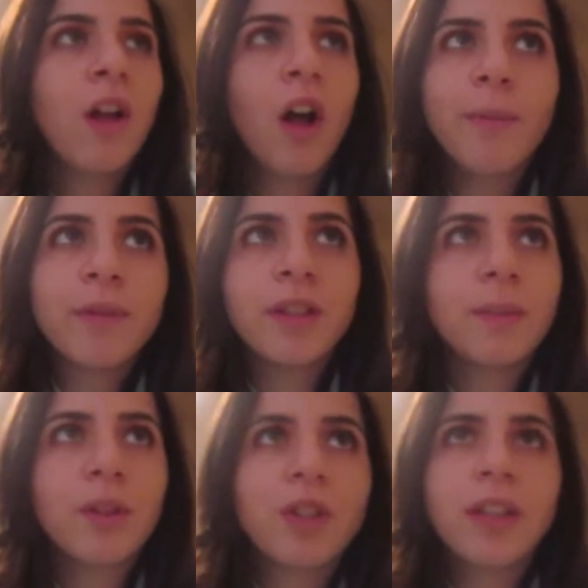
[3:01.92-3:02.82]
almost as
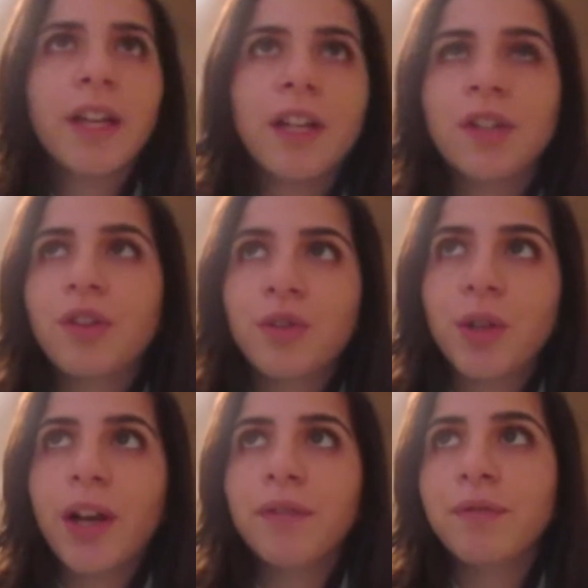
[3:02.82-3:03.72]
much as I hated the
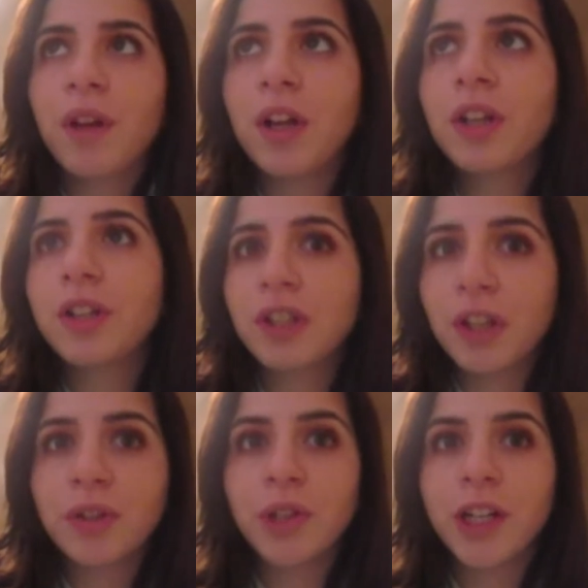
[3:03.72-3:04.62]
drive to
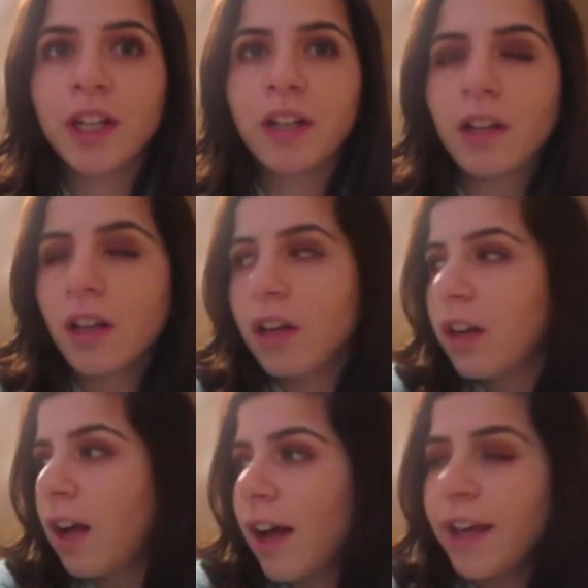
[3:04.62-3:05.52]
the train.
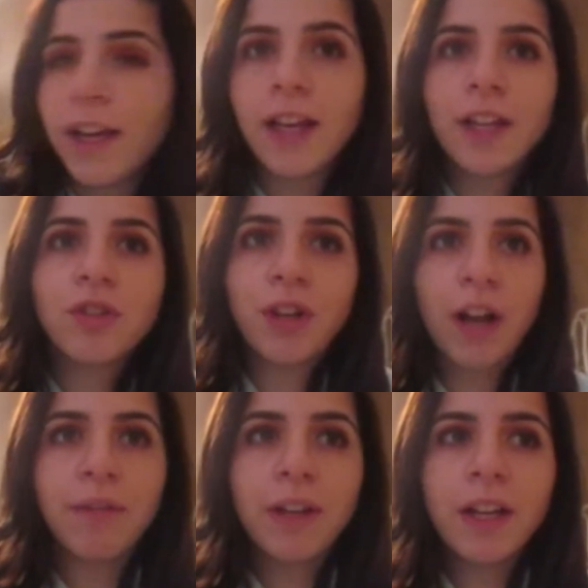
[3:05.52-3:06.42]
I hate
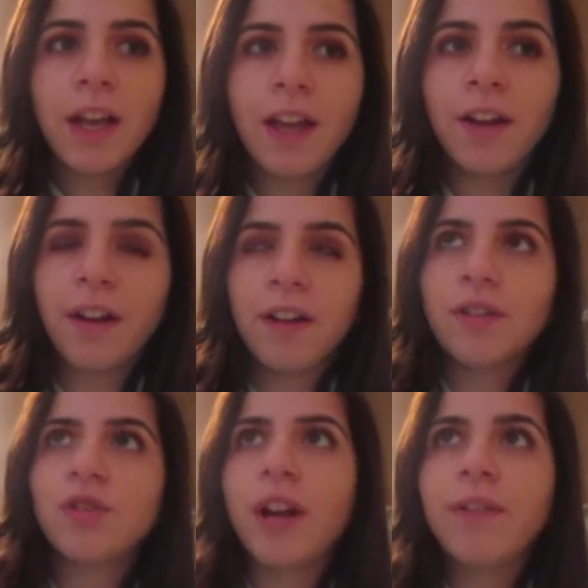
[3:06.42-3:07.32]
driving and
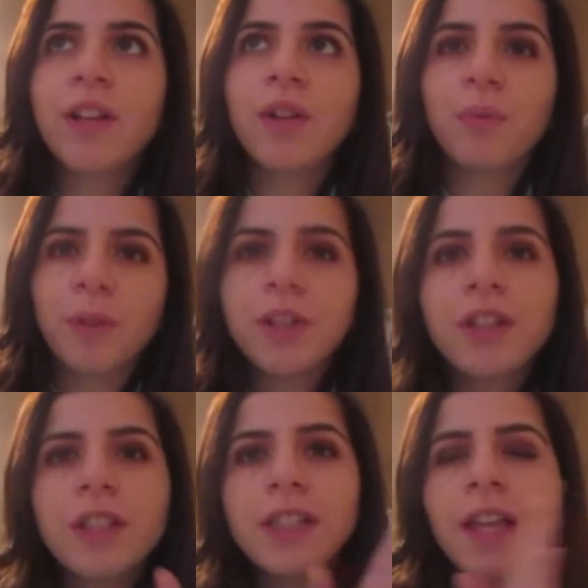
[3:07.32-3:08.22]
driving in the
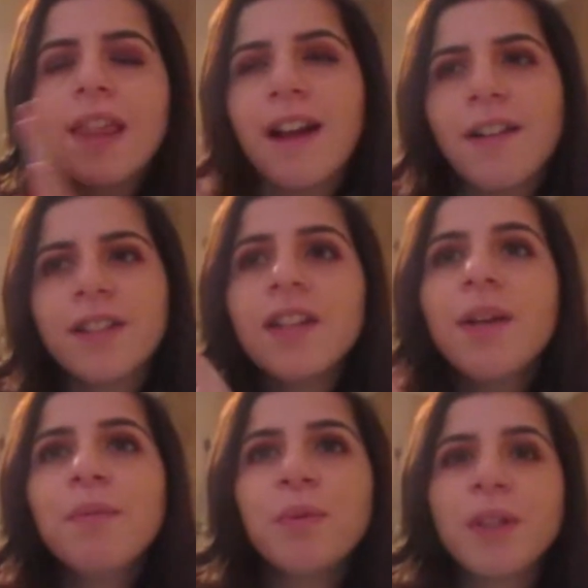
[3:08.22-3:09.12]
winter is a thousand
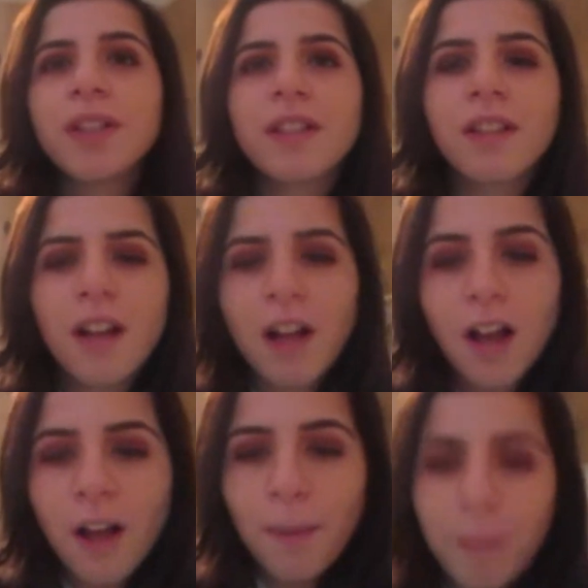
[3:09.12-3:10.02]
times worse.
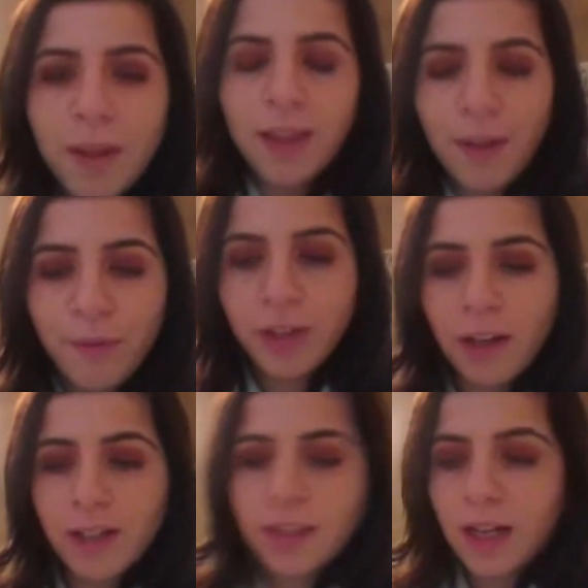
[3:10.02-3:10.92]
But thankfully,
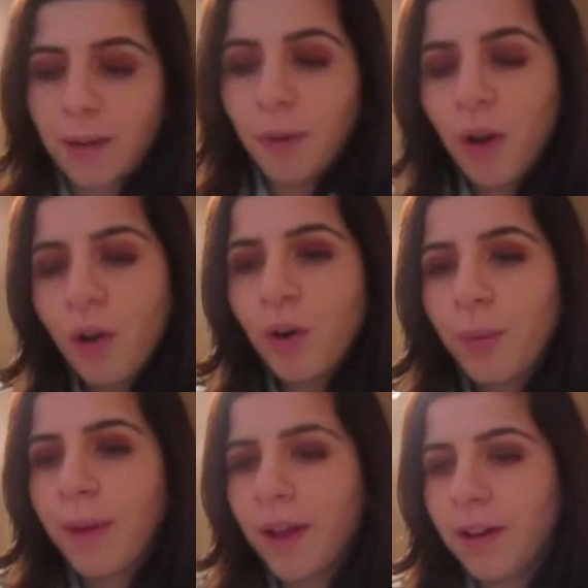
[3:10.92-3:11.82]
like I said, I'm
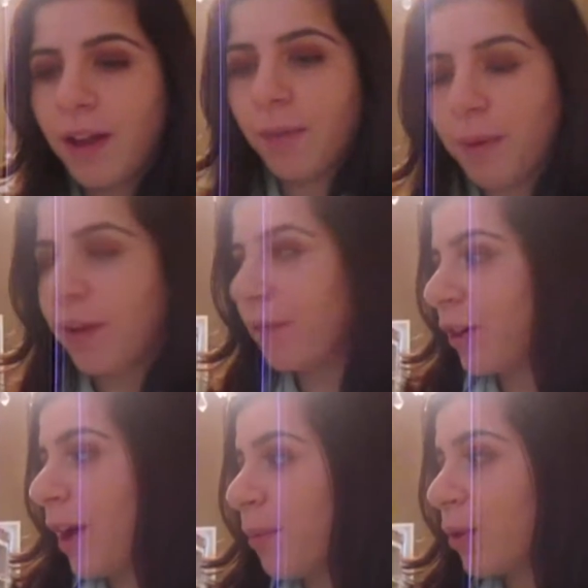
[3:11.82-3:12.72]
home and
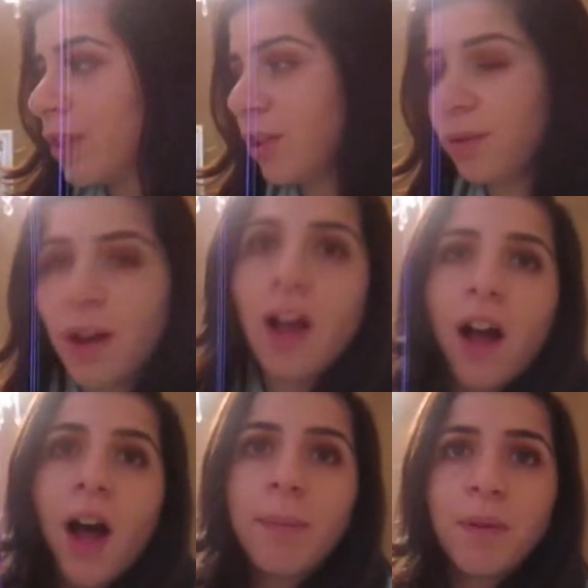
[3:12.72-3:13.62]
whatever. I'm going to
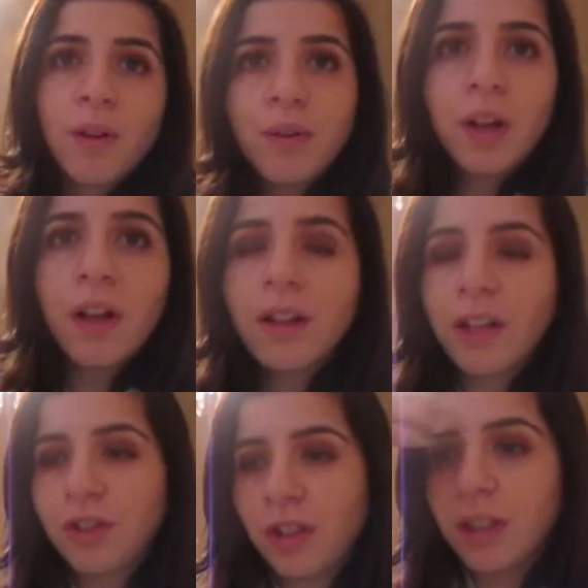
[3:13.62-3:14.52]
upload
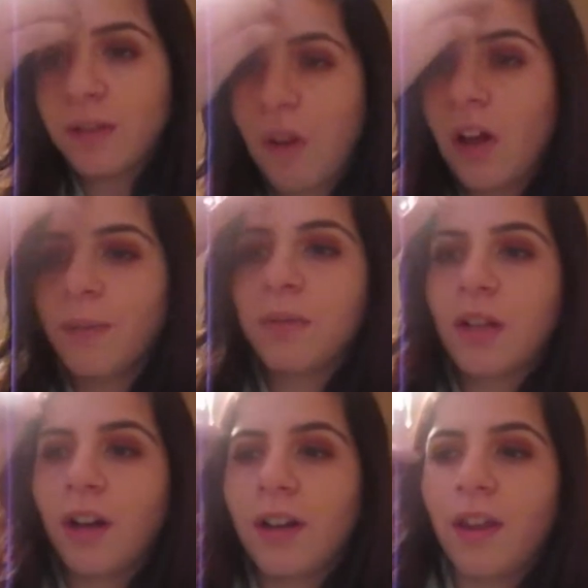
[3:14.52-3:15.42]
yesterday's vlog. I'm
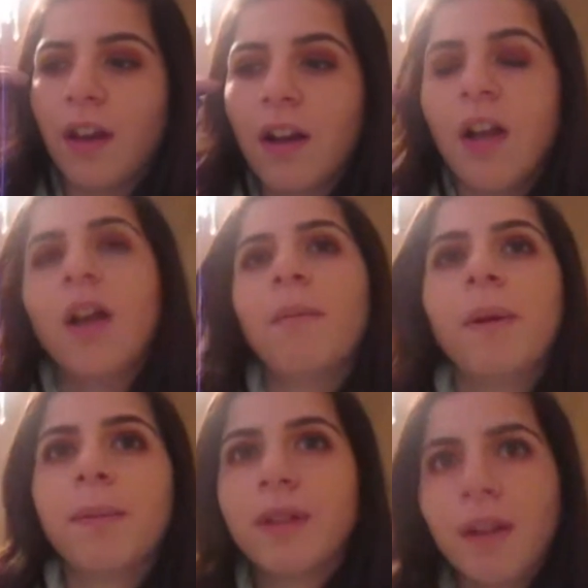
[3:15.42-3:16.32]
sorry that
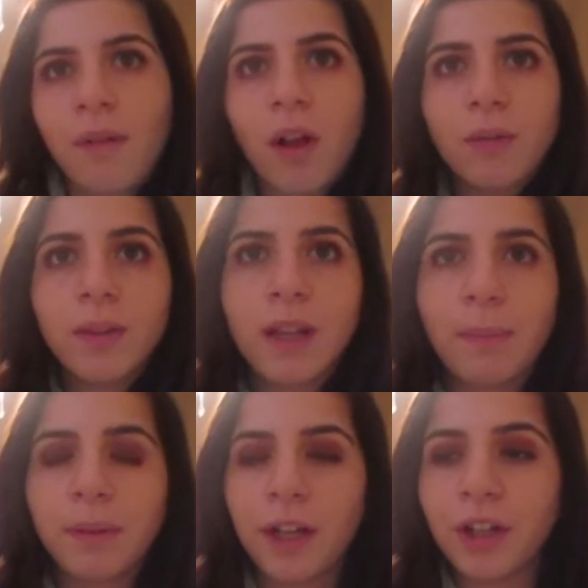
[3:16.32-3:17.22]
my birthday vlog was
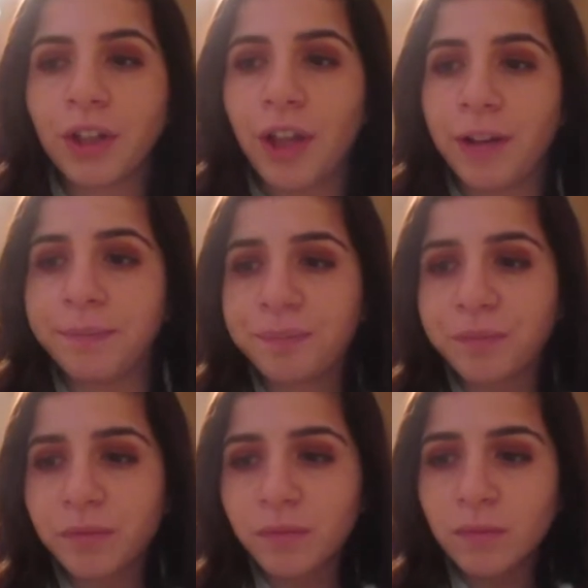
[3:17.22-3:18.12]
up later than
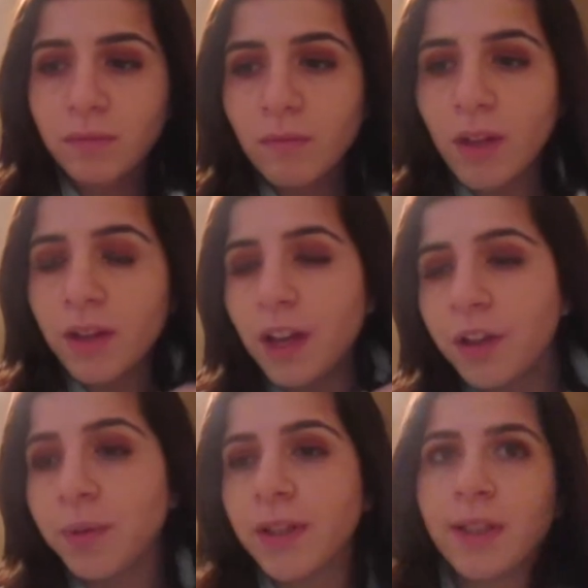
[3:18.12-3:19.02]
the
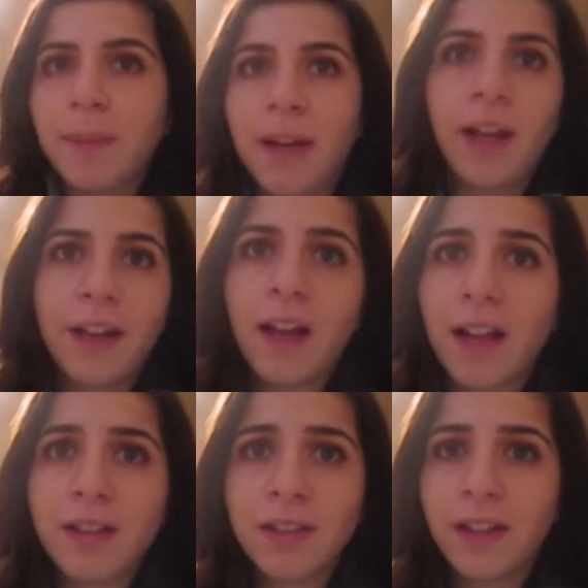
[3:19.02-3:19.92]
other ones, but I
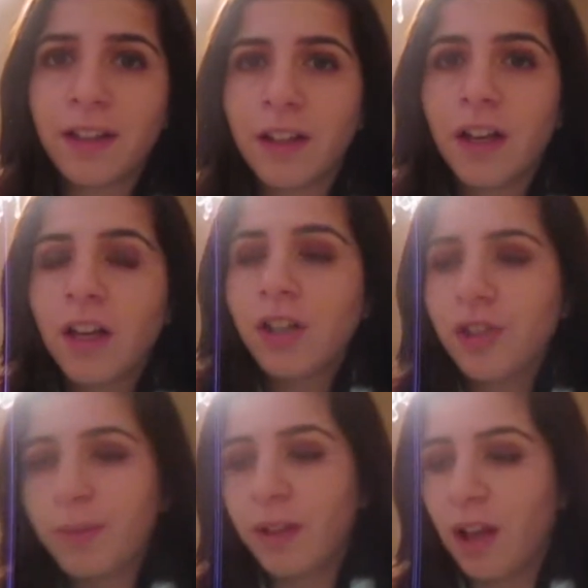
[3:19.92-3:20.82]
had to like
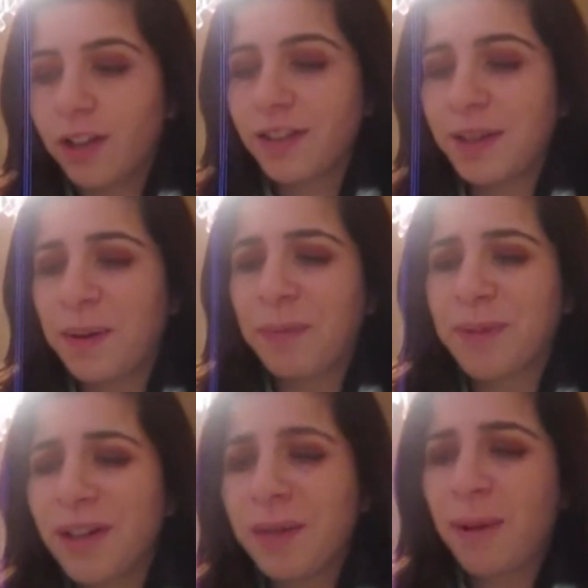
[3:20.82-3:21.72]
do a lot, so I'm
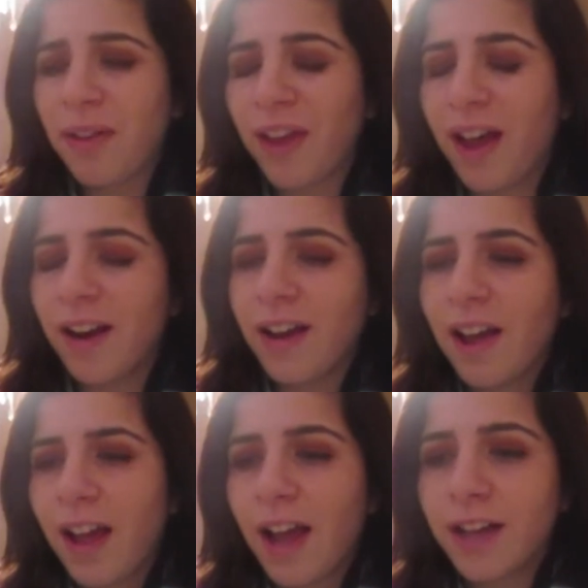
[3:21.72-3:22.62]
sorry about that.
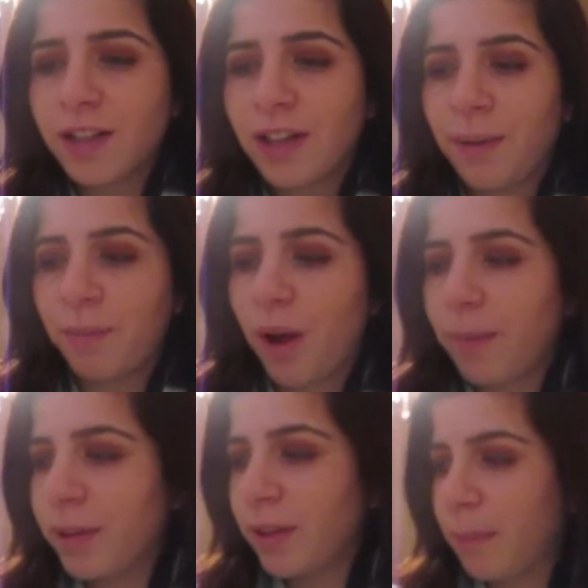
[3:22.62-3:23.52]
And I'm
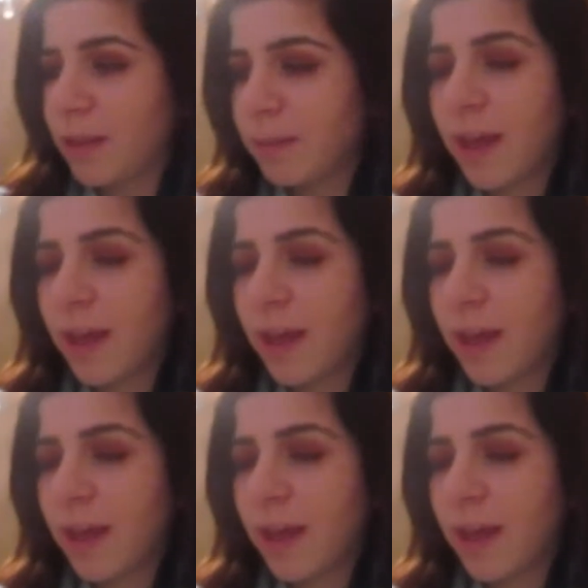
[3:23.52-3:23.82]
probably going to make some